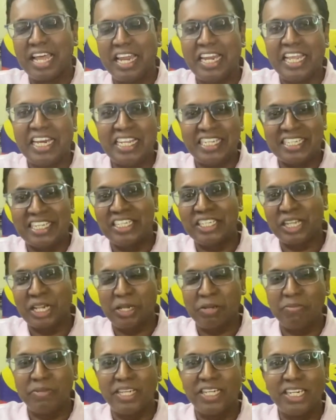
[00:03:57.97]
Ladies and
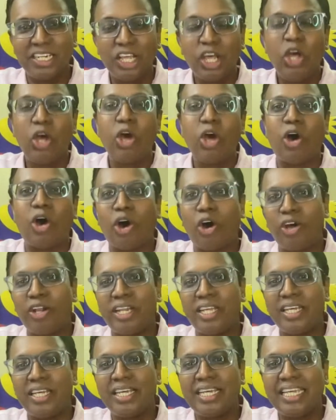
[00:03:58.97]
gentlemen,
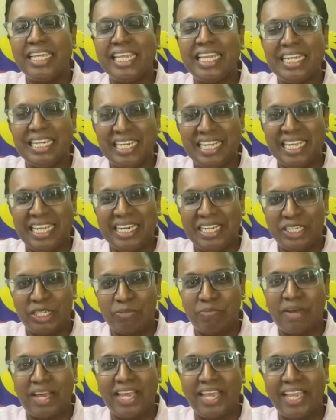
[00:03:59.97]
honor indeed
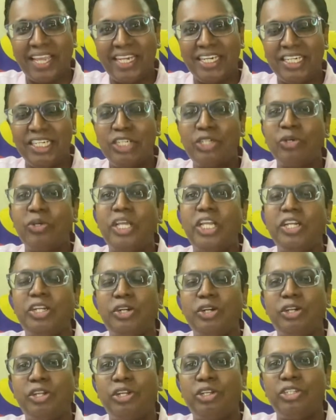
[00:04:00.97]
is mine to
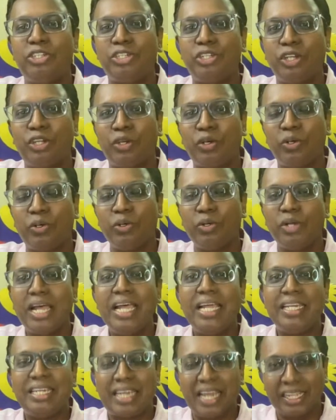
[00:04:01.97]
introduce to you
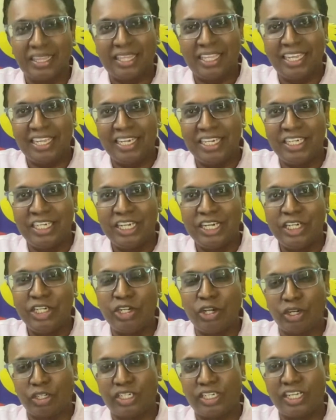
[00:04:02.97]
Datin
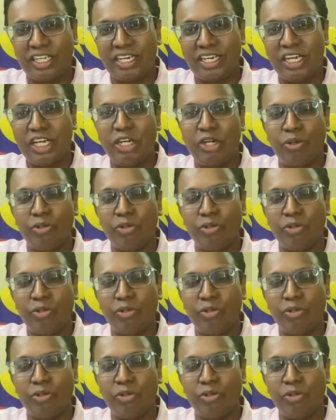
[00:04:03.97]
Dr.